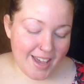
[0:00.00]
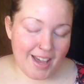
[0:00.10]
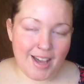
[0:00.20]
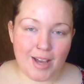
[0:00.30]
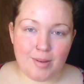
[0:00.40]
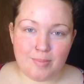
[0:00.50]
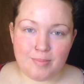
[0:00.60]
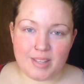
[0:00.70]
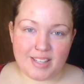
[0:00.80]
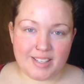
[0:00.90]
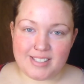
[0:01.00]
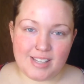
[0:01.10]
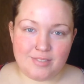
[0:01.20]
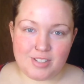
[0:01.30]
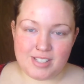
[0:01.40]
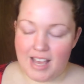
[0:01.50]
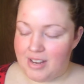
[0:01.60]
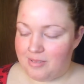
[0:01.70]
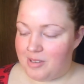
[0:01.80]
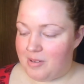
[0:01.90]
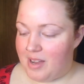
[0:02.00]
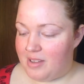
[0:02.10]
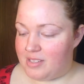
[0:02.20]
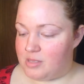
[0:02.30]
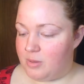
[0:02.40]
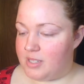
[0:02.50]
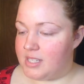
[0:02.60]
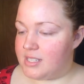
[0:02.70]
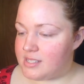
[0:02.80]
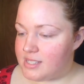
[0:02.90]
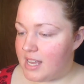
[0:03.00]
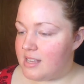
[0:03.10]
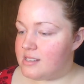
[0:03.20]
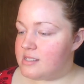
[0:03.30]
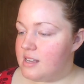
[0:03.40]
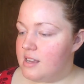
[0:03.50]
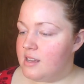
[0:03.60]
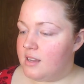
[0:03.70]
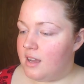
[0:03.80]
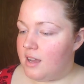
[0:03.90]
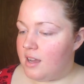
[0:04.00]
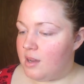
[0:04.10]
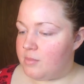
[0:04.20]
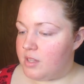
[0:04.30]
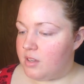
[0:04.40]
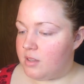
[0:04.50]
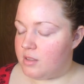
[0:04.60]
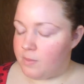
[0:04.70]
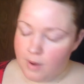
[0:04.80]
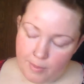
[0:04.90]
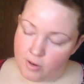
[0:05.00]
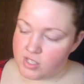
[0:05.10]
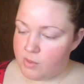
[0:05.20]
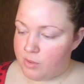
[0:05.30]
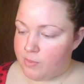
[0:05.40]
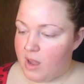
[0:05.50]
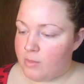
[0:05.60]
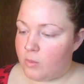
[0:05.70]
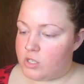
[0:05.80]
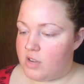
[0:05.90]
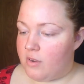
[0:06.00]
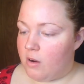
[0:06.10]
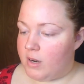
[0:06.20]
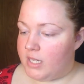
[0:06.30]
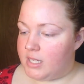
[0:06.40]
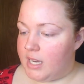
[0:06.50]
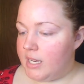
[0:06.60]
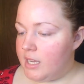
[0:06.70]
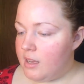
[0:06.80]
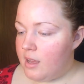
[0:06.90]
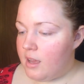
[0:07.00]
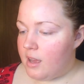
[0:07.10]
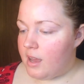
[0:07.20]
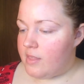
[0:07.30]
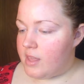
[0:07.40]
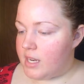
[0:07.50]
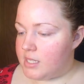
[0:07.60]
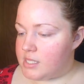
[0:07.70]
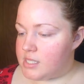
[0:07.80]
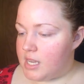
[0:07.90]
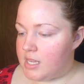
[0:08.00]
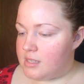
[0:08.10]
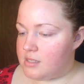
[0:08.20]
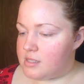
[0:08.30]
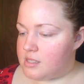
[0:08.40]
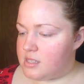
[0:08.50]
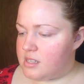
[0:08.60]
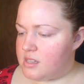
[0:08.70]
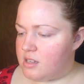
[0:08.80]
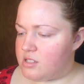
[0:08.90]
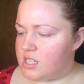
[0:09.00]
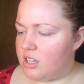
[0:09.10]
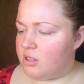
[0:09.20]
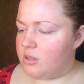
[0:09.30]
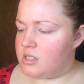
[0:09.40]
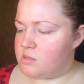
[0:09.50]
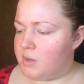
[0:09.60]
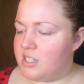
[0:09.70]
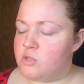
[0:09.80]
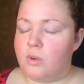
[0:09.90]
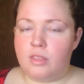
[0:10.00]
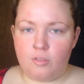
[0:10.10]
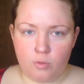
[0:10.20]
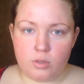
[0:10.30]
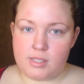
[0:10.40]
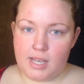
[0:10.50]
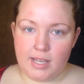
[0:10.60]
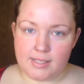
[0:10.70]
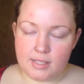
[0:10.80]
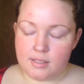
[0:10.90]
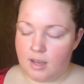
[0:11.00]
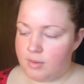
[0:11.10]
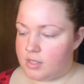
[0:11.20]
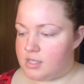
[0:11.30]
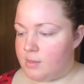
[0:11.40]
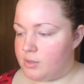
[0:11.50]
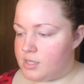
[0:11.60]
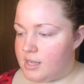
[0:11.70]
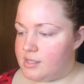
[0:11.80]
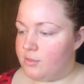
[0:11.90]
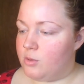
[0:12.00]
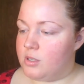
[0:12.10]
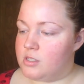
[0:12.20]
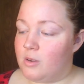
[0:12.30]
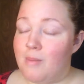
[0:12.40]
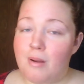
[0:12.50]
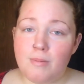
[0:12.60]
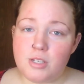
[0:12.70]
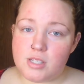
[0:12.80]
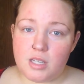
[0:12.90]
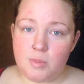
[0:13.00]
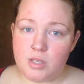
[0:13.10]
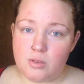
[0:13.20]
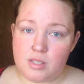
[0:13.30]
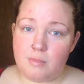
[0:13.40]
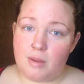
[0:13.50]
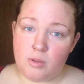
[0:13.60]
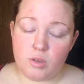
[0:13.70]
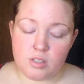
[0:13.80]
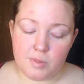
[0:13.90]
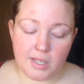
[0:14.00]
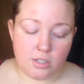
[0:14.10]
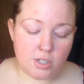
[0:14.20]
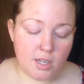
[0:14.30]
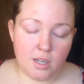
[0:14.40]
because I don't know how this works. It says to prep your skin with primer, which I've already done, and then it says there's an included sponge with the full size, not with the sample size, of course. So I'm probably just going to be using my beauty sponge.